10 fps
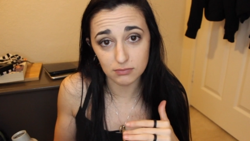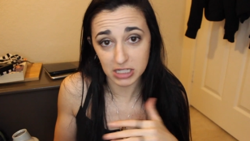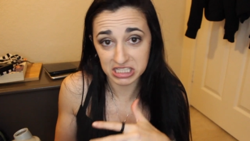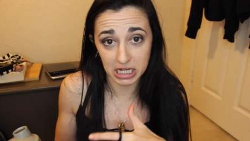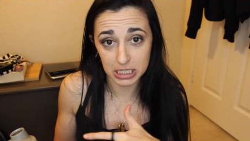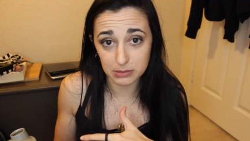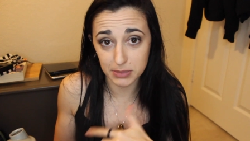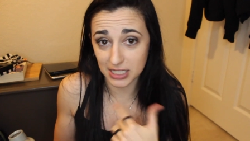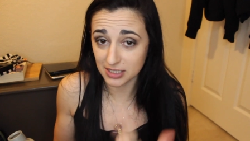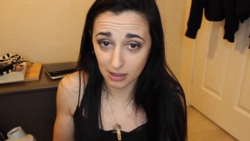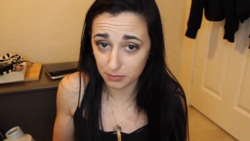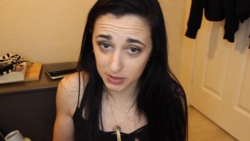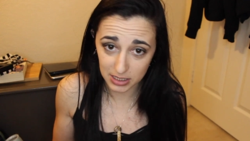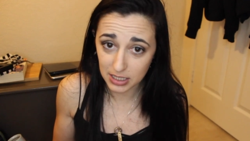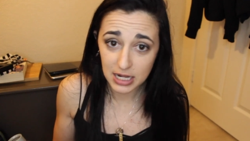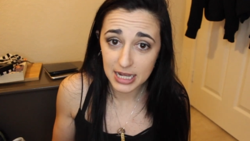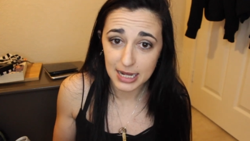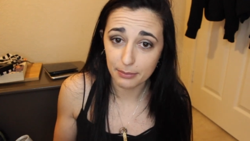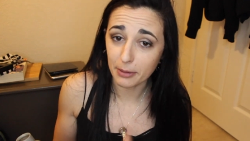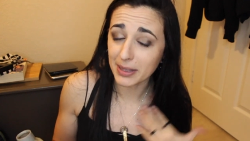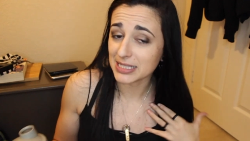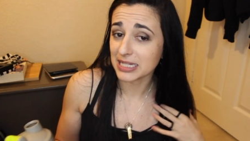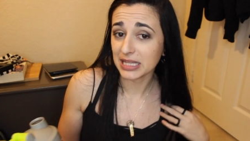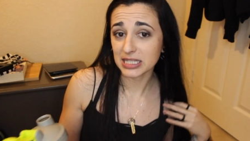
excited because I'll be implementing